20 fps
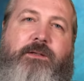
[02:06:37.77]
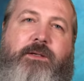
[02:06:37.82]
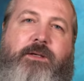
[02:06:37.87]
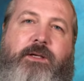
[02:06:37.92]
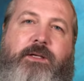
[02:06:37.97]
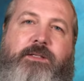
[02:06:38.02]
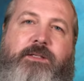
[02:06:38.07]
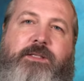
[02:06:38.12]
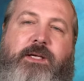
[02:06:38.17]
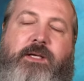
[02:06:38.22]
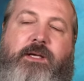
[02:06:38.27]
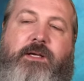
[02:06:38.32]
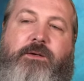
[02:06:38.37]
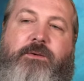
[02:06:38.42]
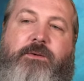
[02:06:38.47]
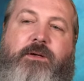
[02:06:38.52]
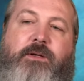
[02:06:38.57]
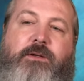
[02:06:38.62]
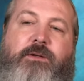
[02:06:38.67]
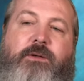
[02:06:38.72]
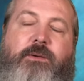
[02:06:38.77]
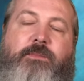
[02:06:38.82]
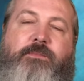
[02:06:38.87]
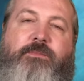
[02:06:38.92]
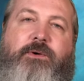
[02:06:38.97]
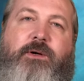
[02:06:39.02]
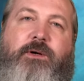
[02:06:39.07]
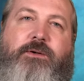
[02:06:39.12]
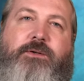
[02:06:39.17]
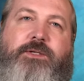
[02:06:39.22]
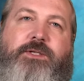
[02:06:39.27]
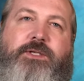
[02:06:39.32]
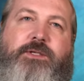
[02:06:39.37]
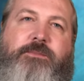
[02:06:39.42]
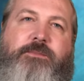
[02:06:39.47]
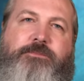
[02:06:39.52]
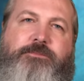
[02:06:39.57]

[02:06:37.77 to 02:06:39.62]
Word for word: You can take a critical approach.